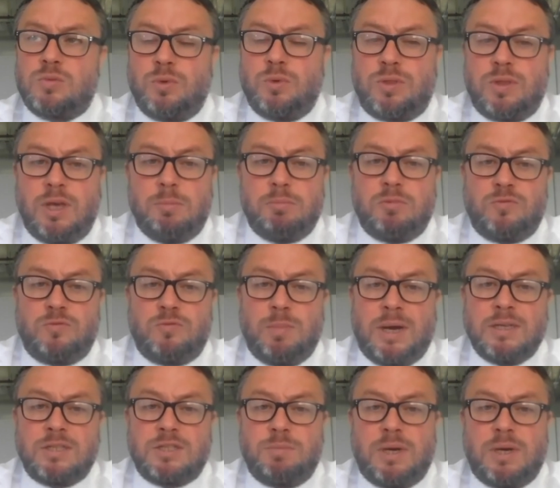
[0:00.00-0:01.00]
with the aim of
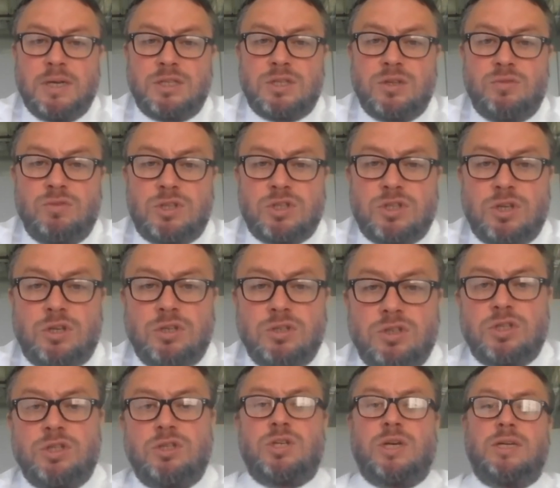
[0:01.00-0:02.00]
maximising returns
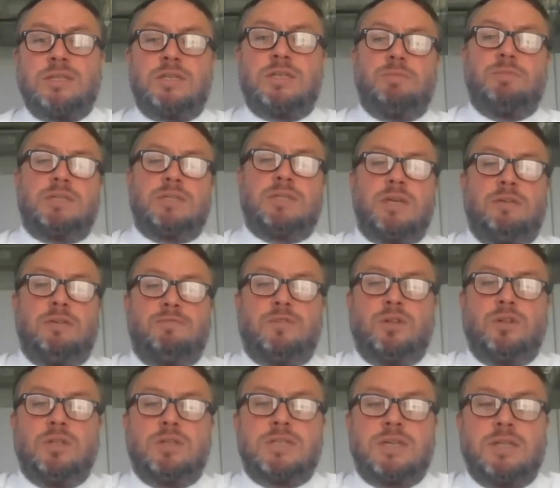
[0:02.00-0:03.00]
and trying to mitigate
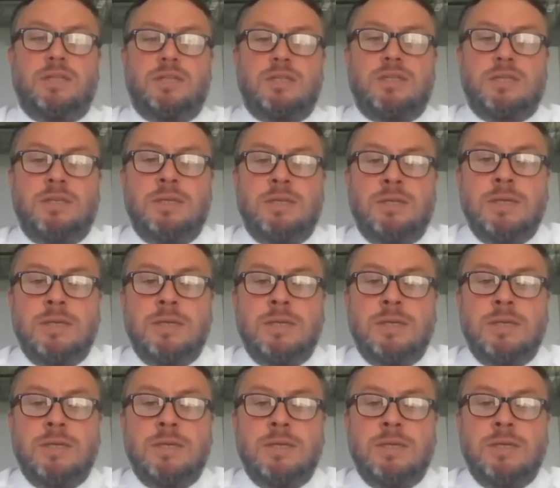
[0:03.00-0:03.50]
volatility.